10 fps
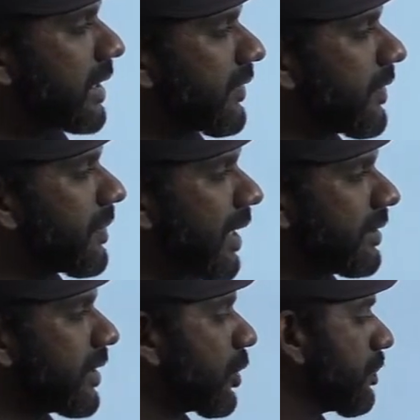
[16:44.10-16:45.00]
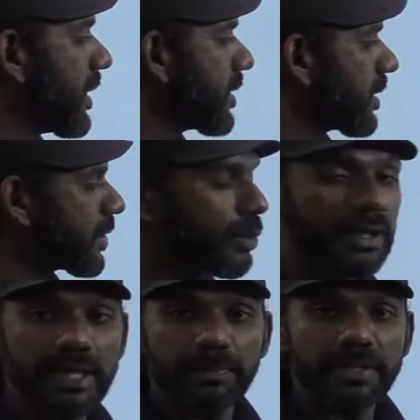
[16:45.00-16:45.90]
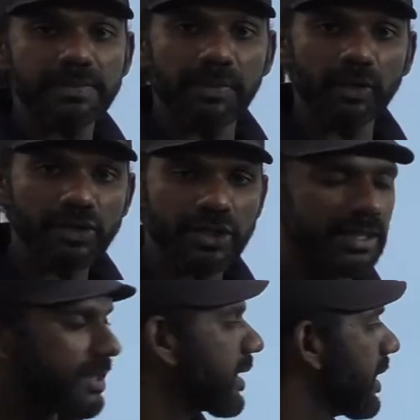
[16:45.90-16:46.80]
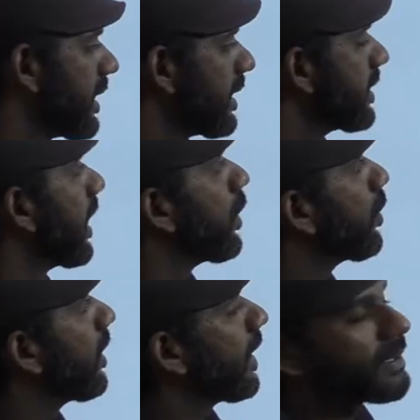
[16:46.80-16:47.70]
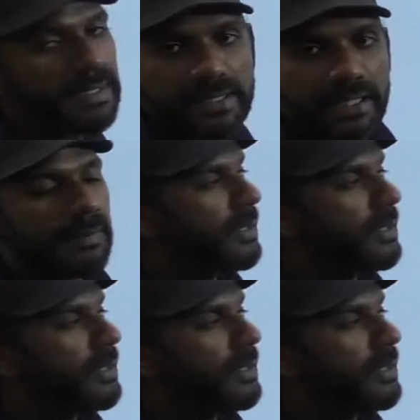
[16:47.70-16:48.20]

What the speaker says: give him 100 rupees to keep his mouth shut. Now understand the